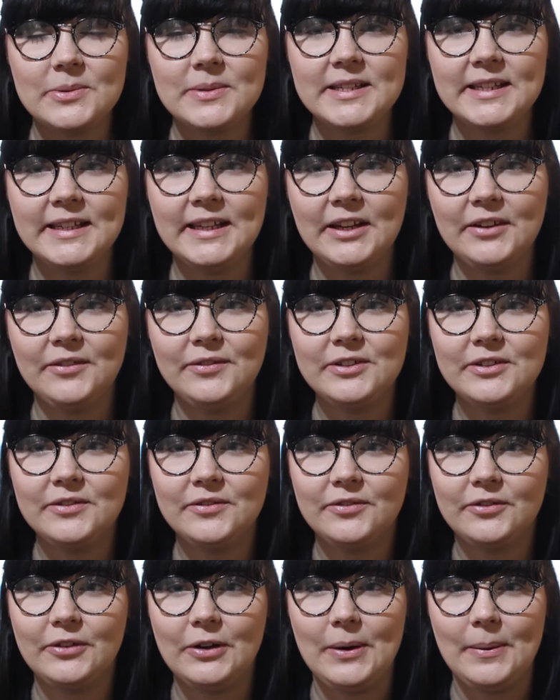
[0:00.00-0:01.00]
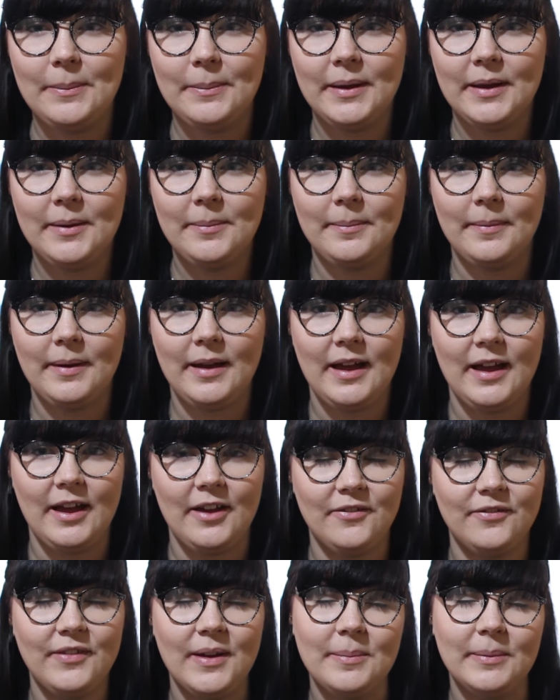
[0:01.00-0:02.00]
was a gift from
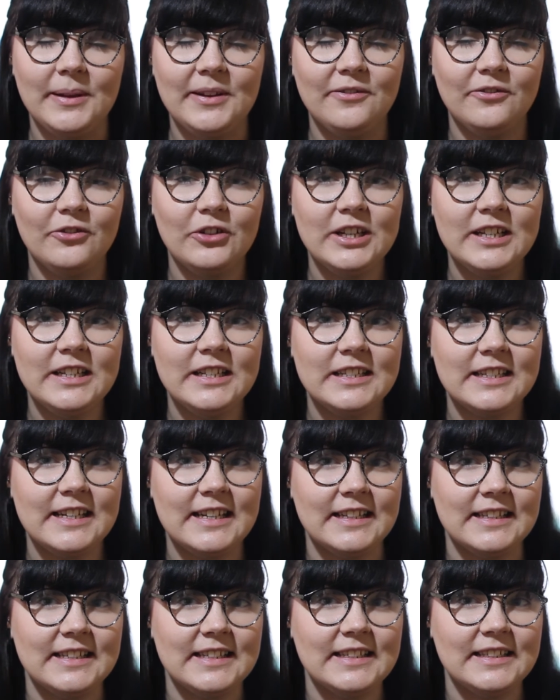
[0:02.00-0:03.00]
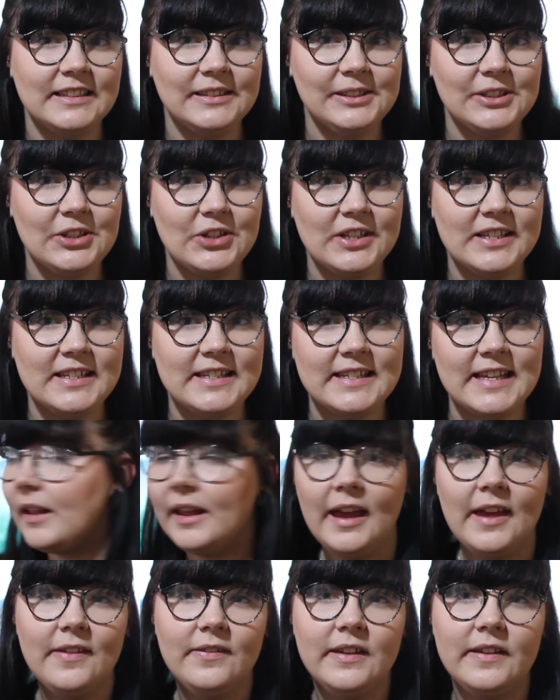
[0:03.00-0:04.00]
a family friend, and it's delicious.
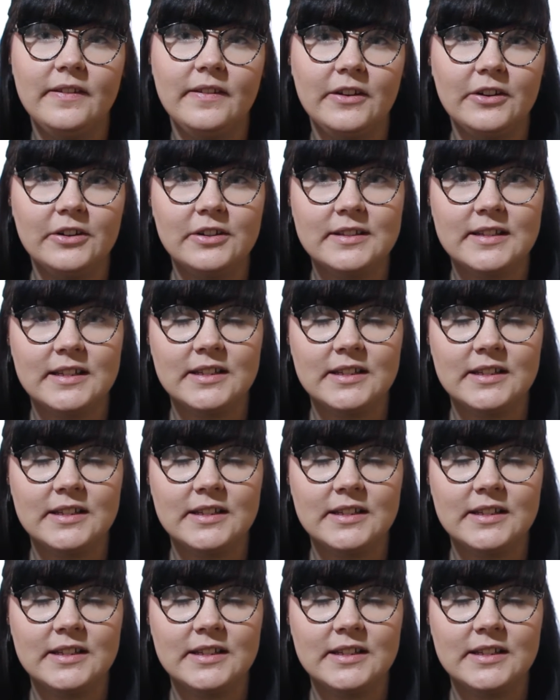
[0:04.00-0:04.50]
And then there is